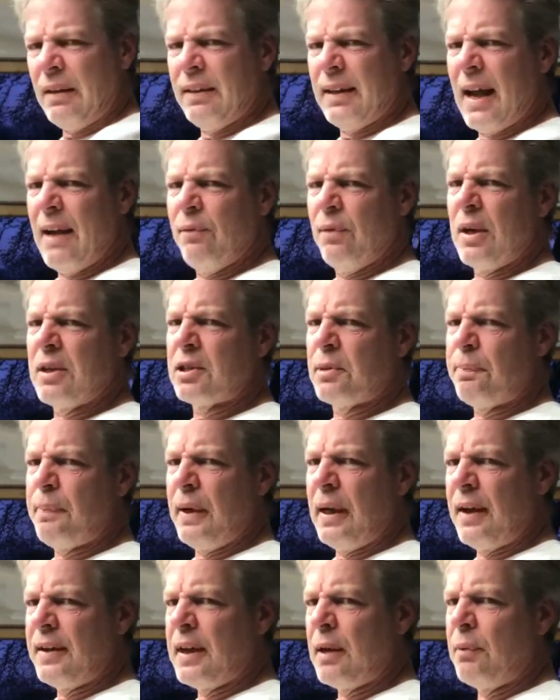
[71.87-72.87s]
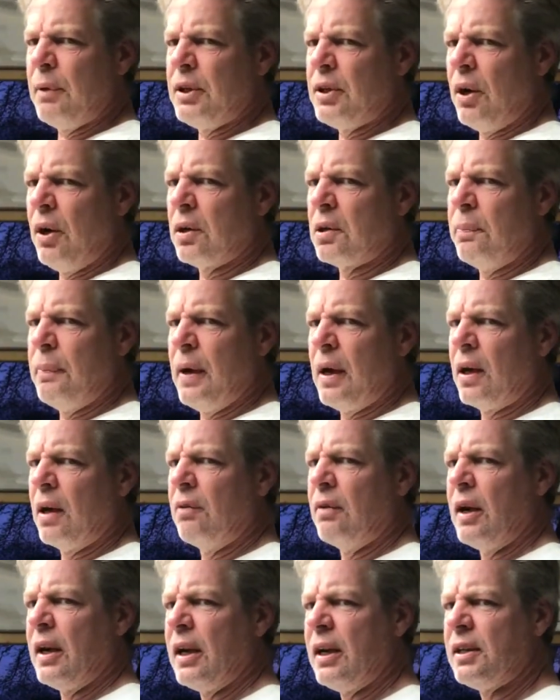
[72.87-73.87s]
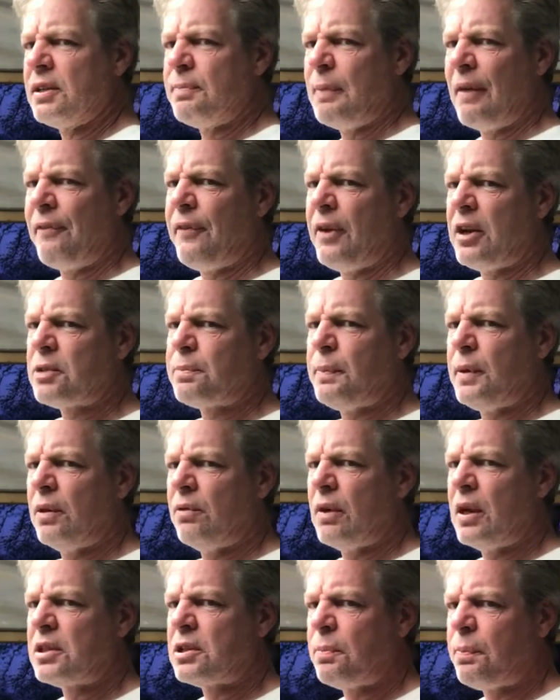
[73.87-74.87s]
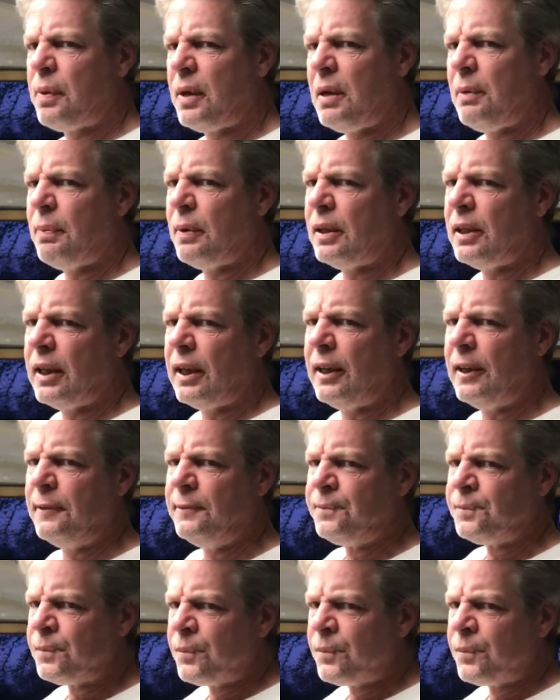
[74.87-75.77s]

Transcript: That recipe, I think we talked about already. It's my Fest beer recipe, but